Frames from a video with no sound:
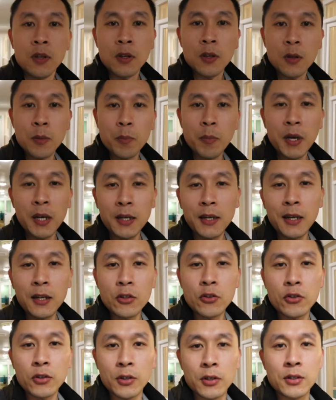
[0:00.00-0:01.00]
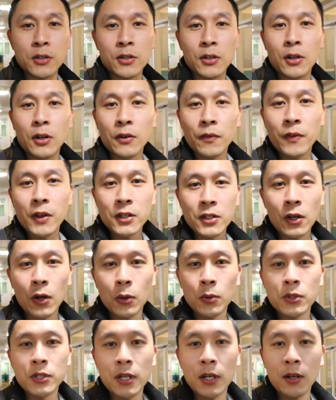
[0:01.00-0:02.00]
The main entrance of this
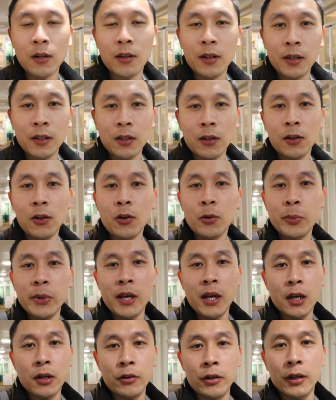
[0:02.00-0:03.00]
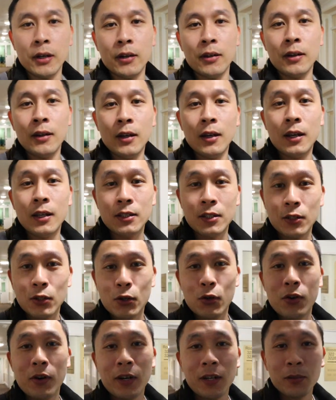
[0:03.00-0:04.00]
hotel and the lobby area is
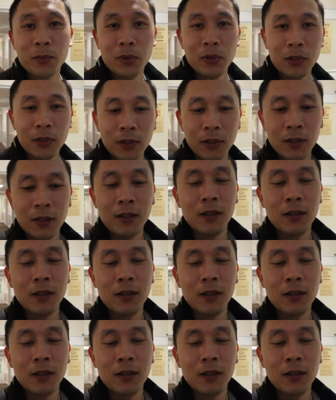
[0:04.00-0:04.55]
incredible.